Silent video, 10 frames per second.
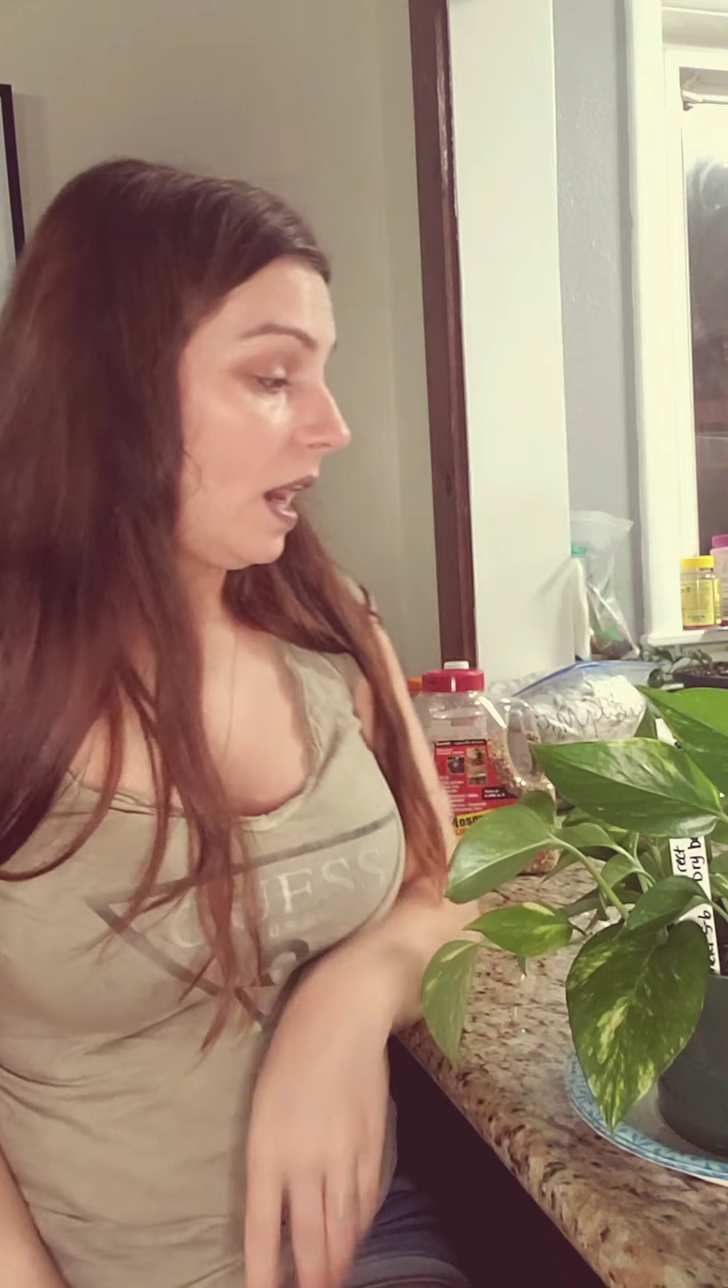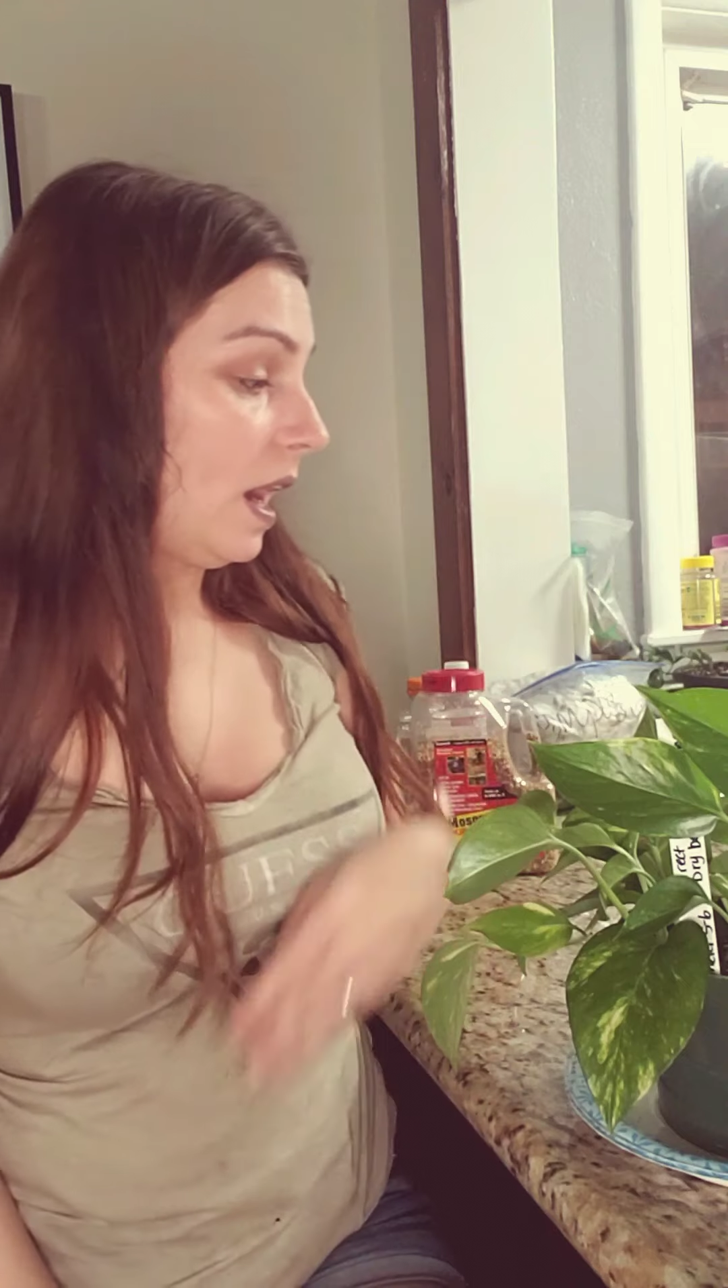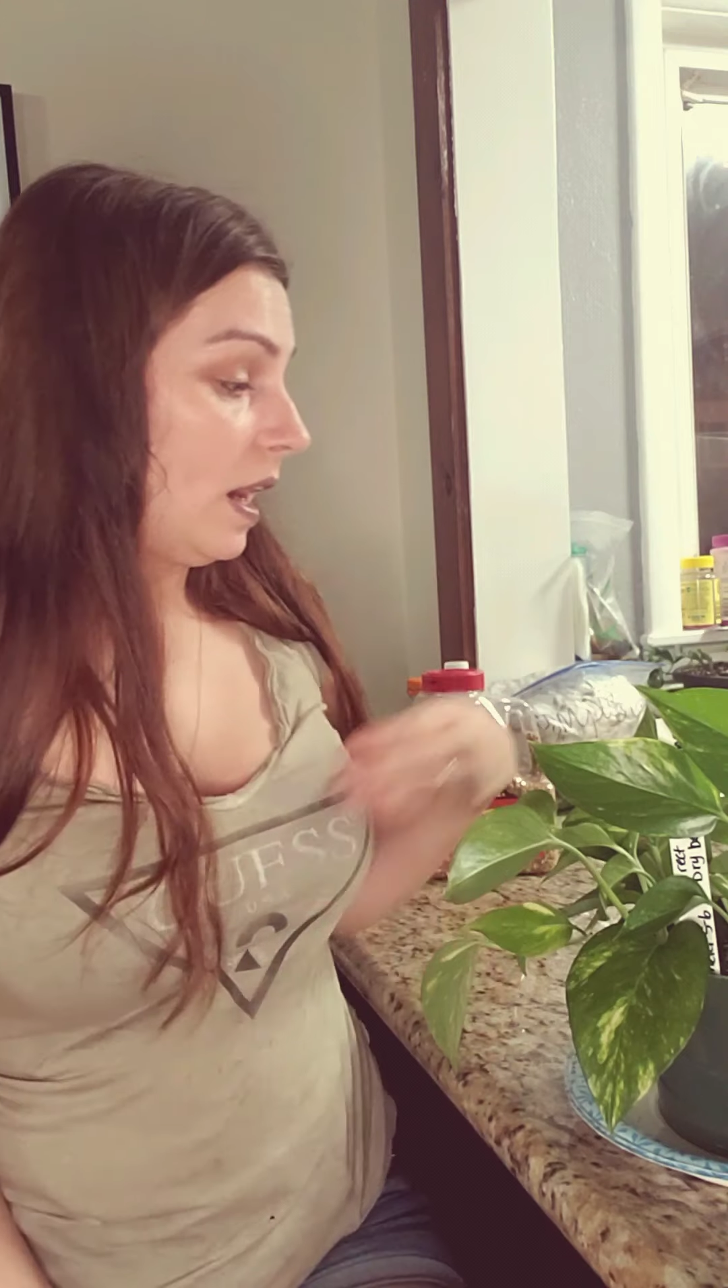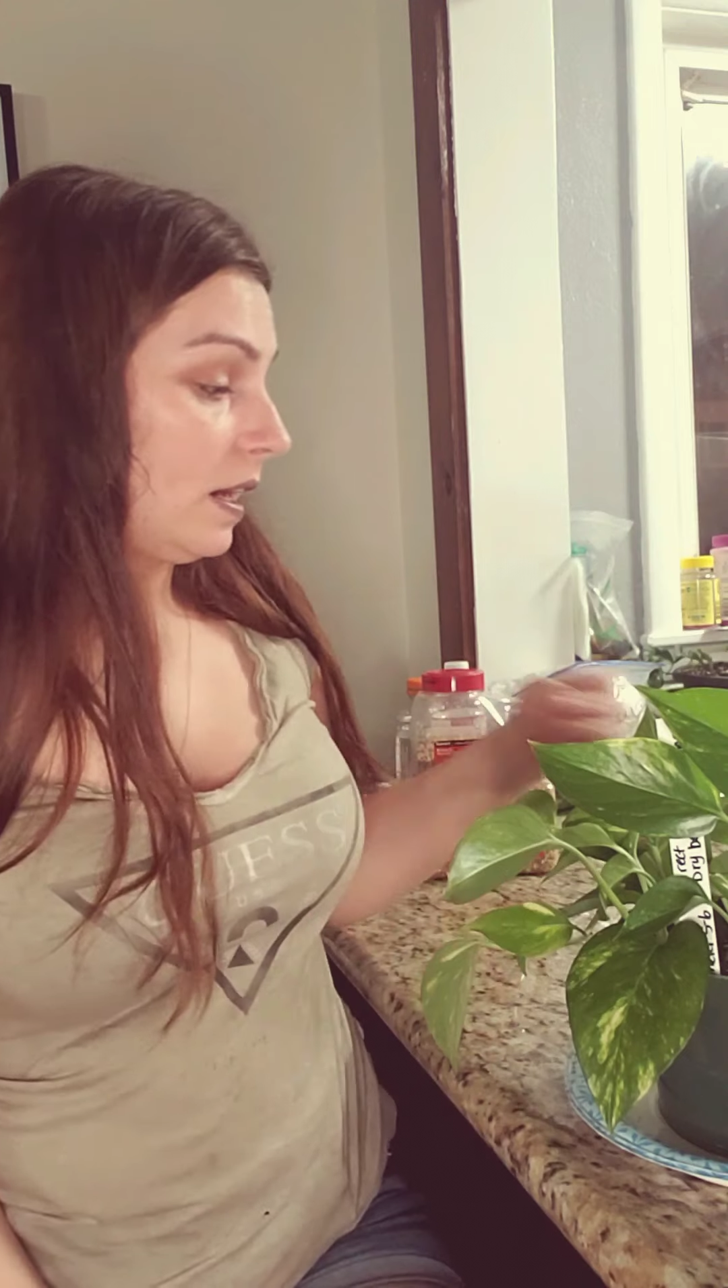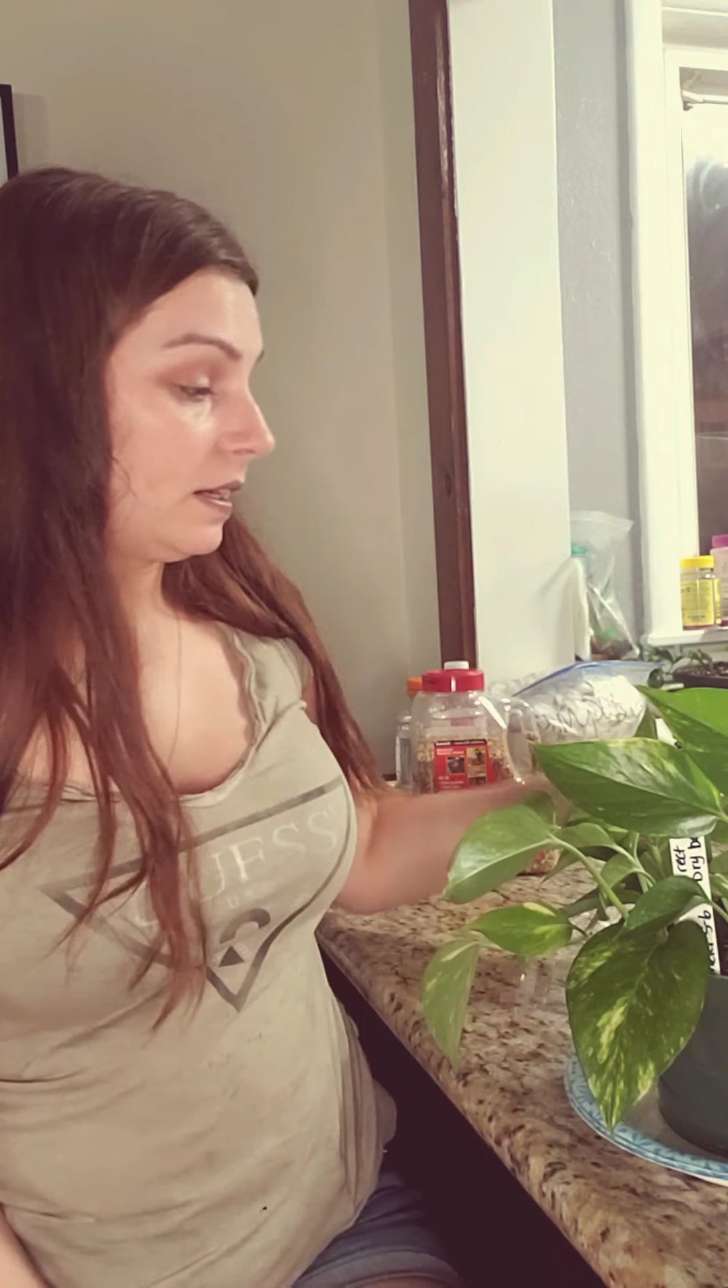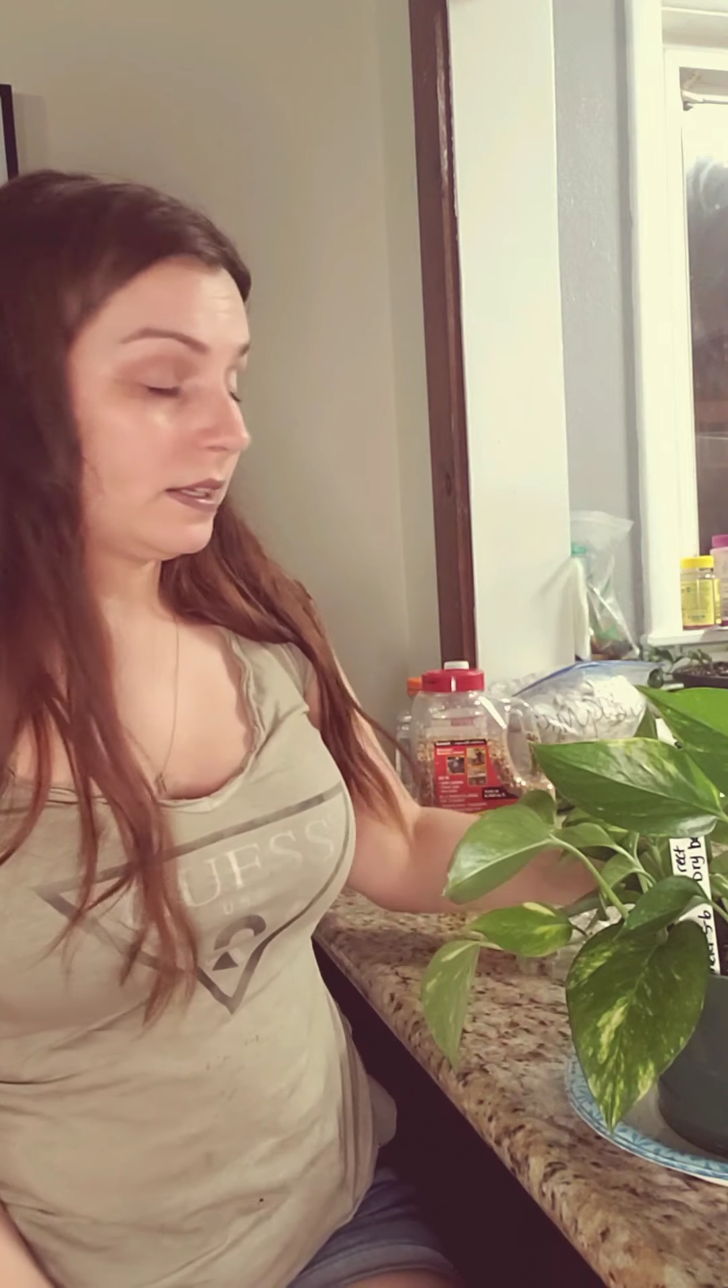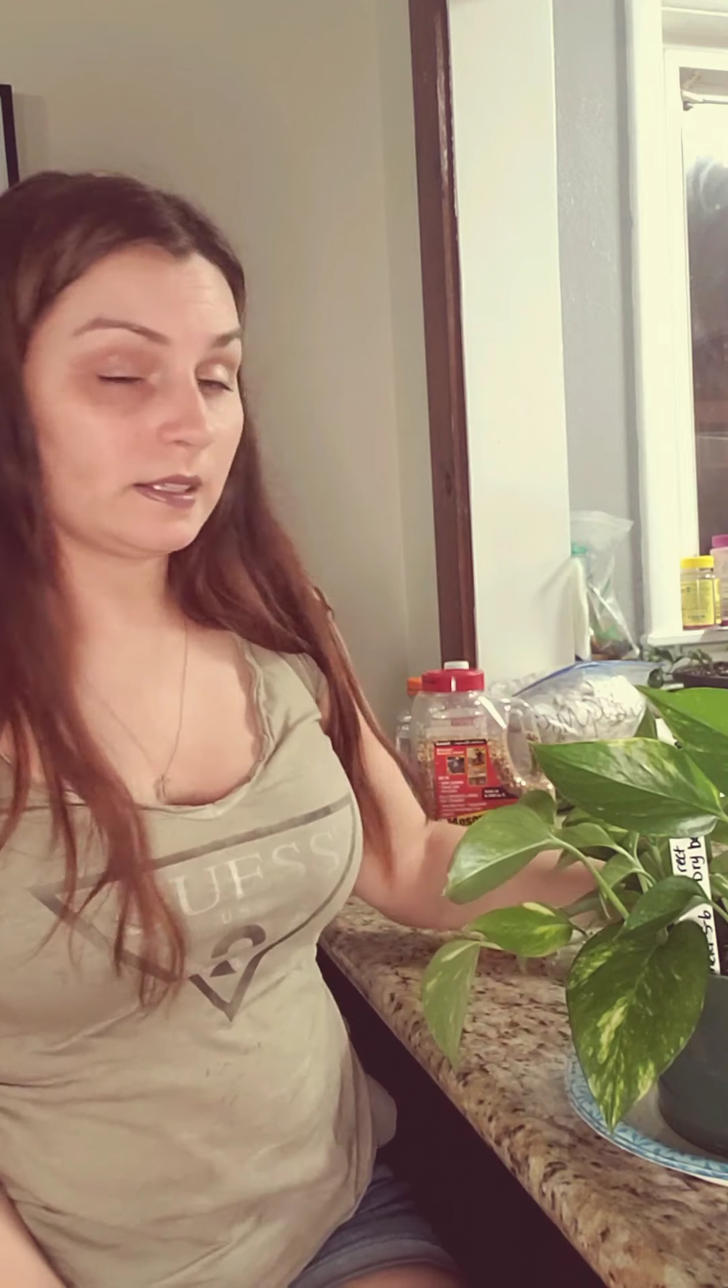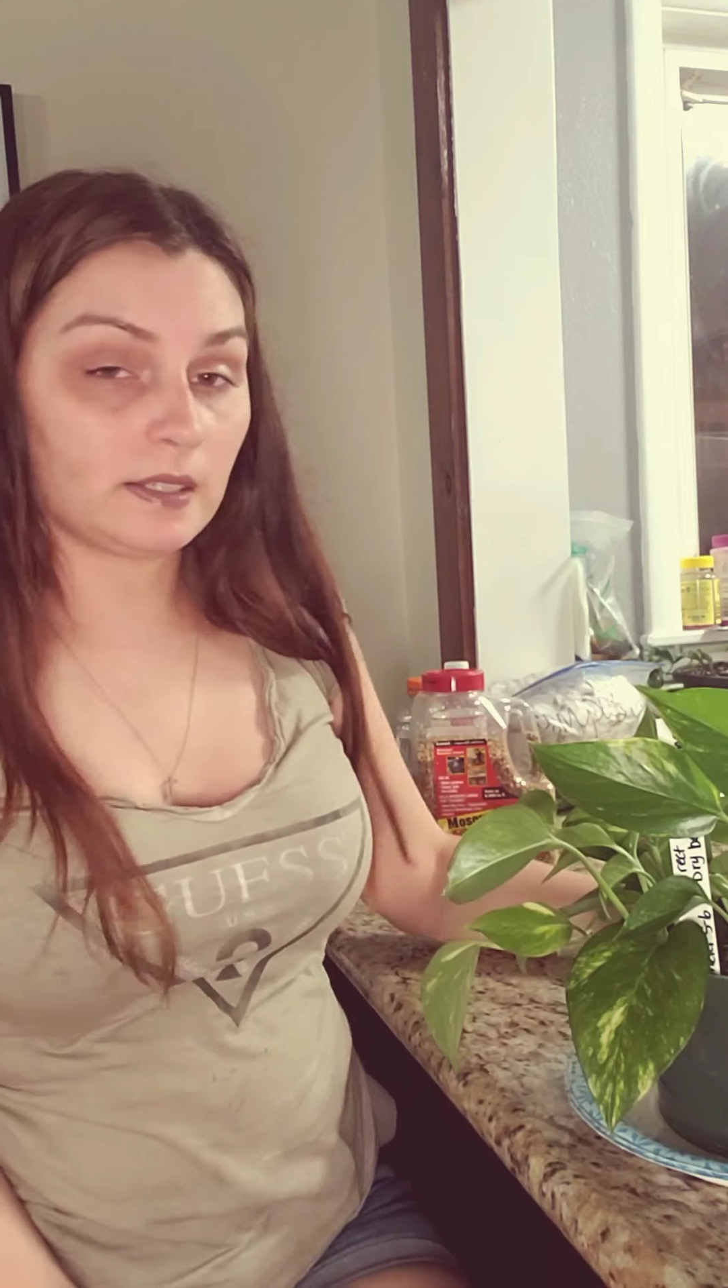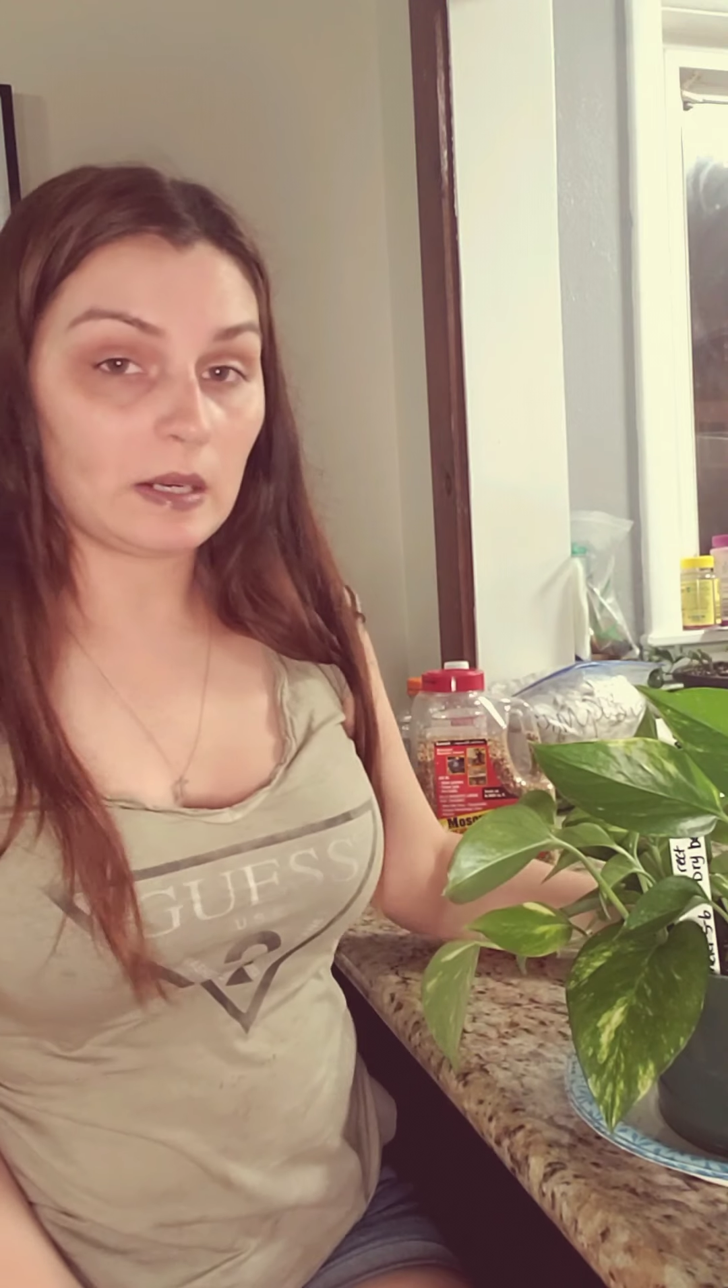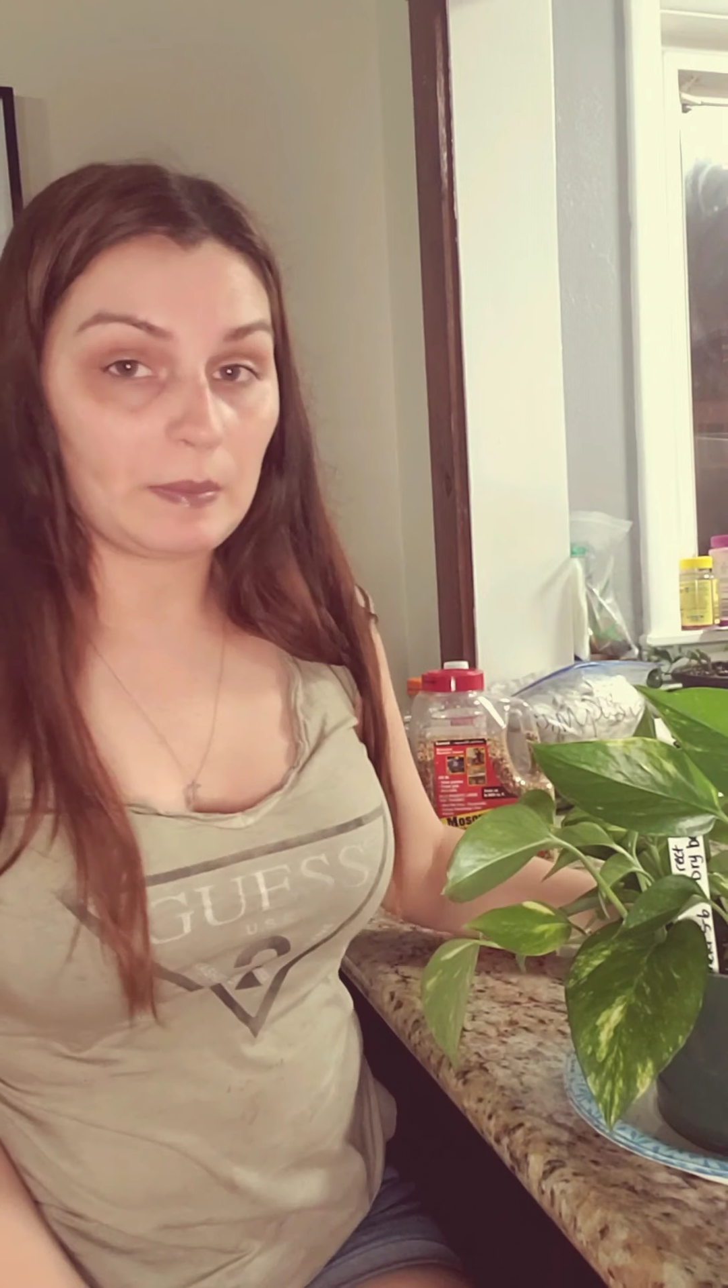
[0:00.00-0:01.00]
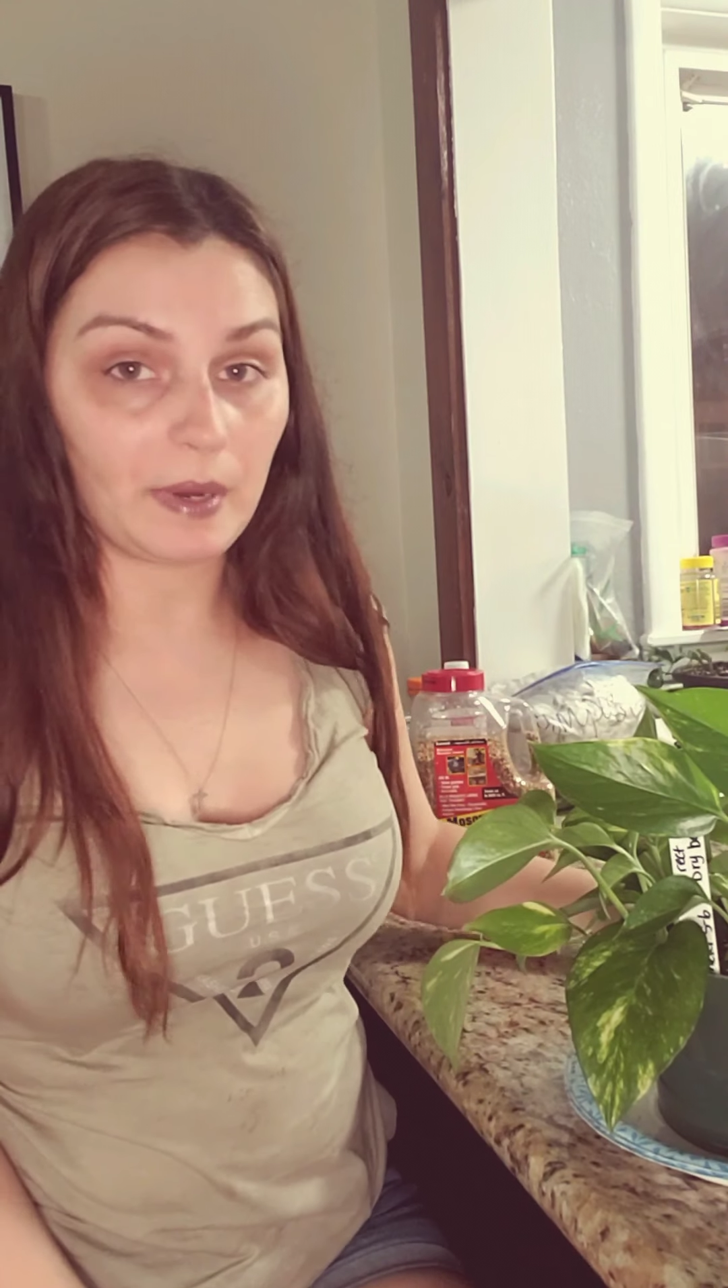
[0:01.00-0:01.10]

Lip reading: I ended up